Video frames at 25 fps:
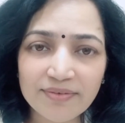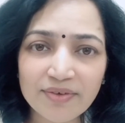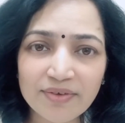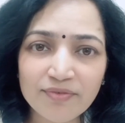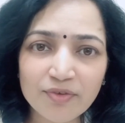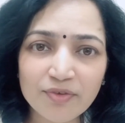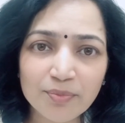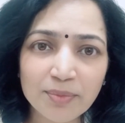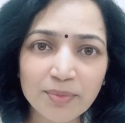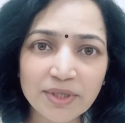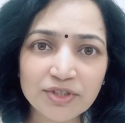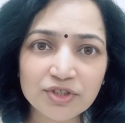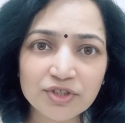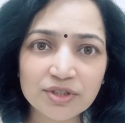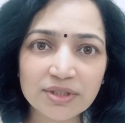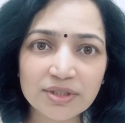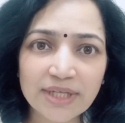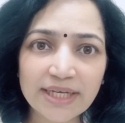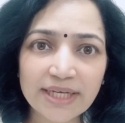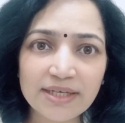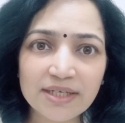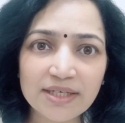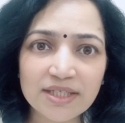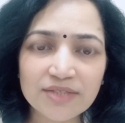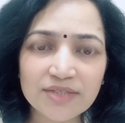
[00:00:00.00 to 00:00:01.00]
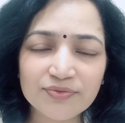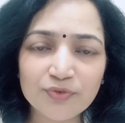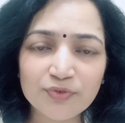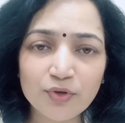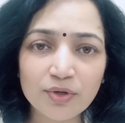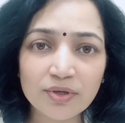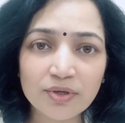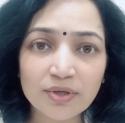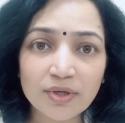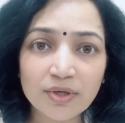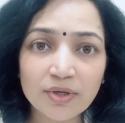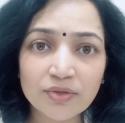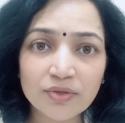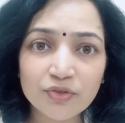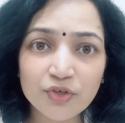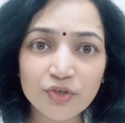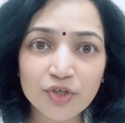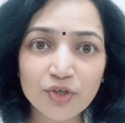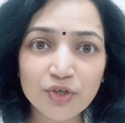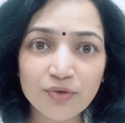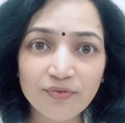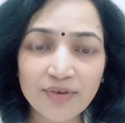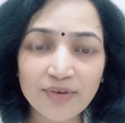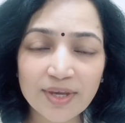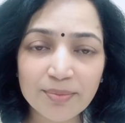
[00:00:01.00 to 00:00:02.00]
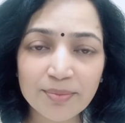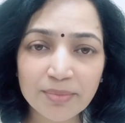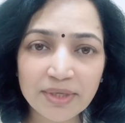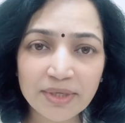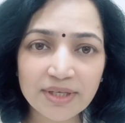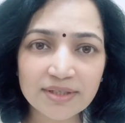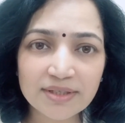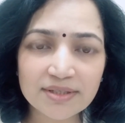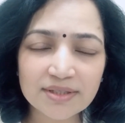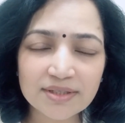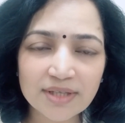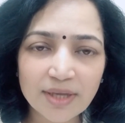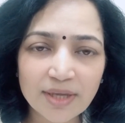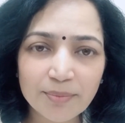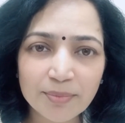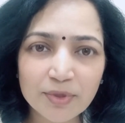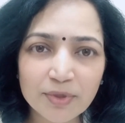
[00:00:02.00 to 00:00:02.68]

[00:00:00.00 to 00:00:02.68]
information at least for 3 or 5 minutes.